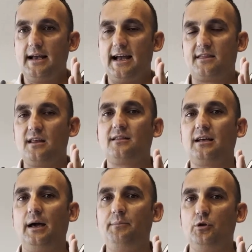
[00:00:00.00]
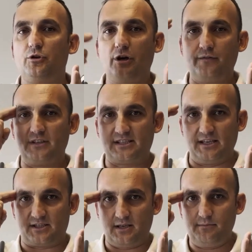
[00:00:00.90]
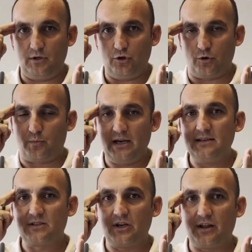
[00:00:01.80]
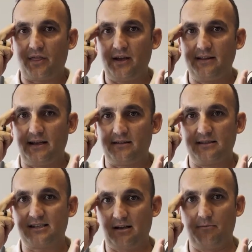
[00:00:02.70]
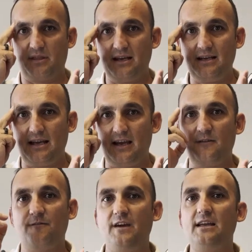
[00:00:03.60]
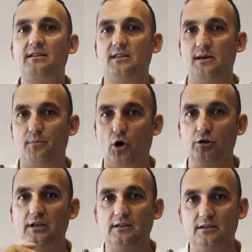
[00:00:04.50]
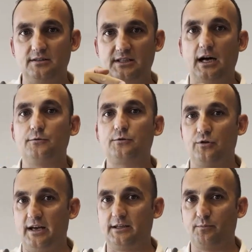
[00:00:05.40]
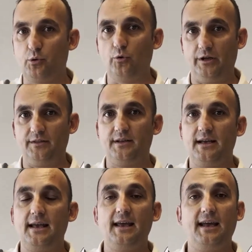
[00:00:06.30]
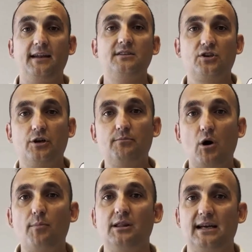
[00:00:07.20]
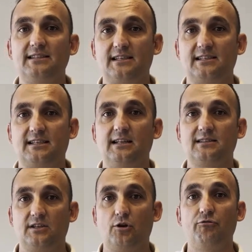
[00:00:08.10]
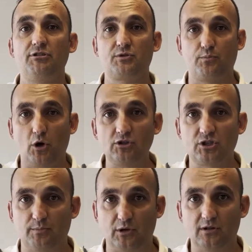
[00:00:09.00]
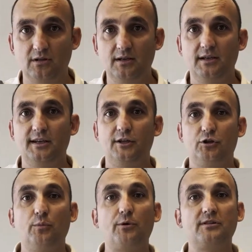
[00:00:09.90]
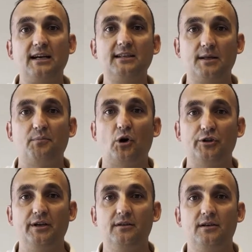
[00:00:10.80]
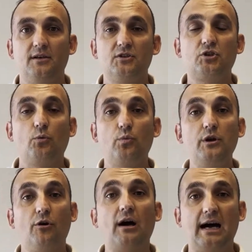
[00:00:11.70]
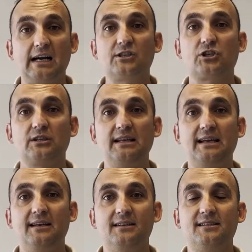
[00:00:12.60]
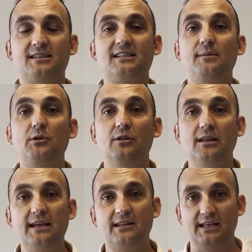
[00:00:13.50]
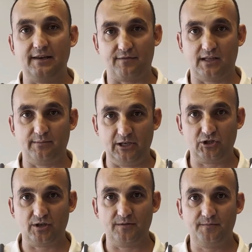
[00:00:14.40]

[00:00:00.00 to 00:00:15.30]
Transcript: At that time, your nervous system, your brain is going to think that something invaded the body down to that point, and it's going to mobilize the cells that are responsible to protect the body. So we are actually stimulating inflammation.